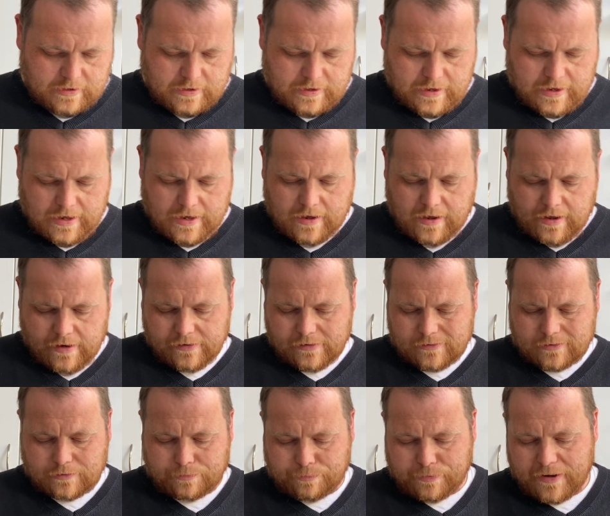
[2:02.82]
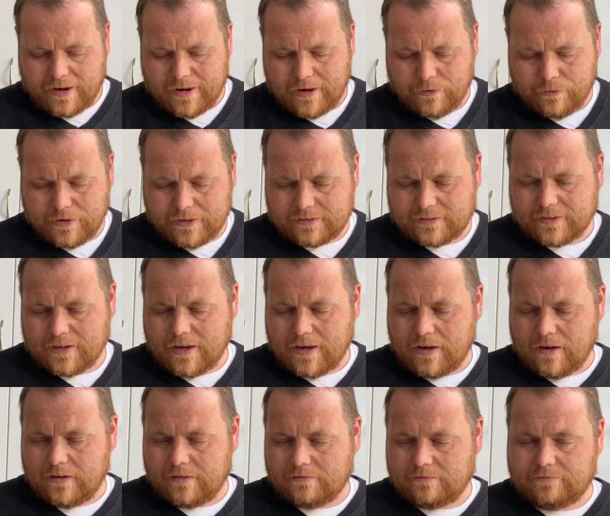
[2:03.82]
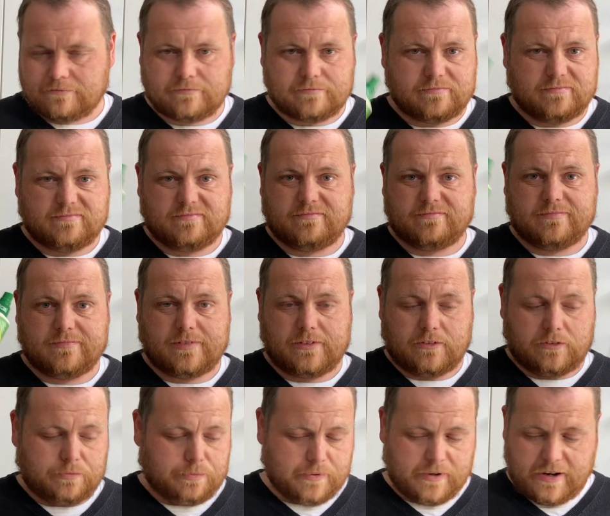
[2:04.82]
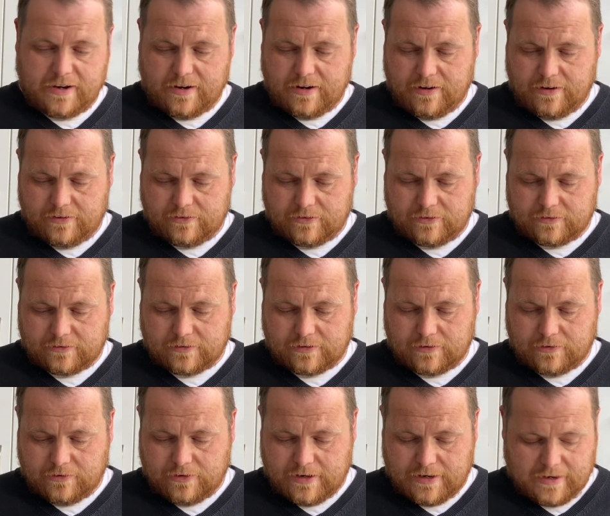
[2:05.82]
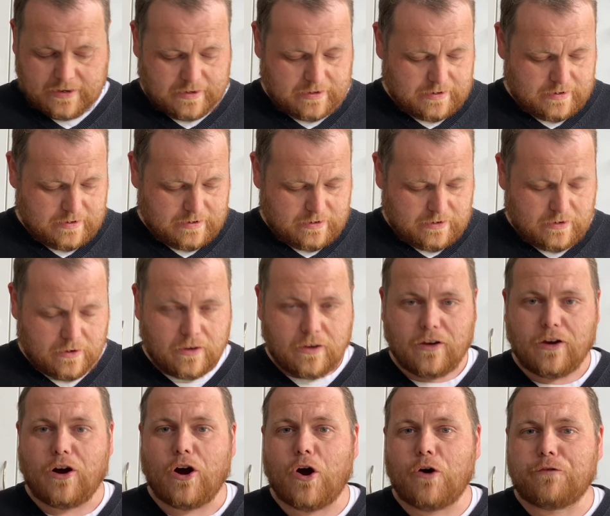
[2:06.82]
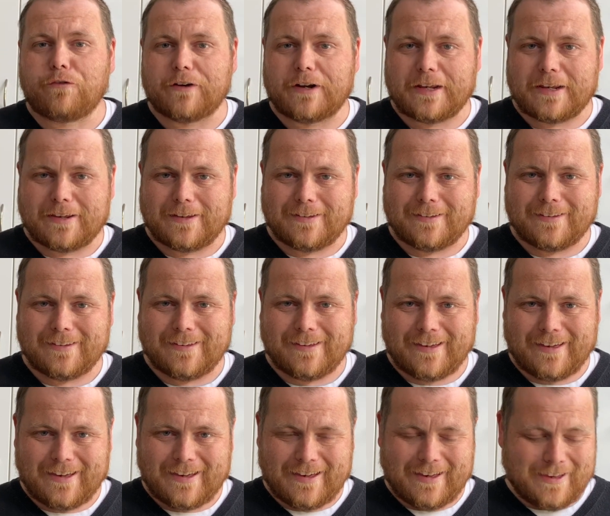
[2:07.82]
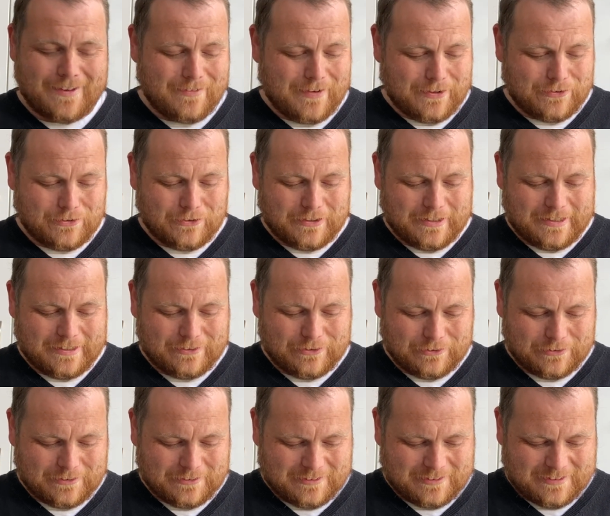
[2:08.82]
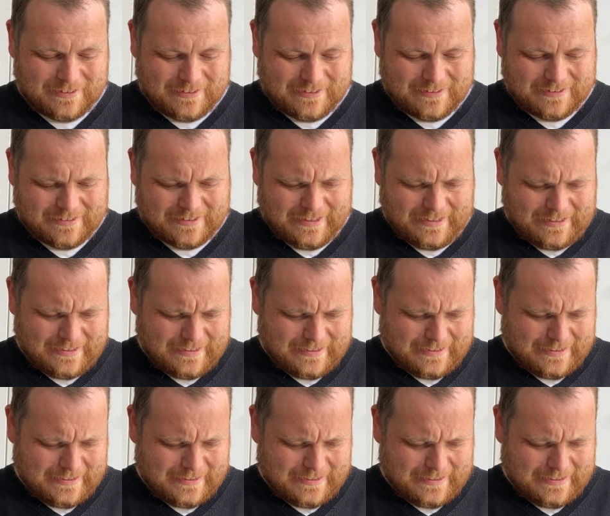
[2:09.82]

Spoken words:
I'm gonna spray it with some spray here just to hopefully make sure that it doesn't stick,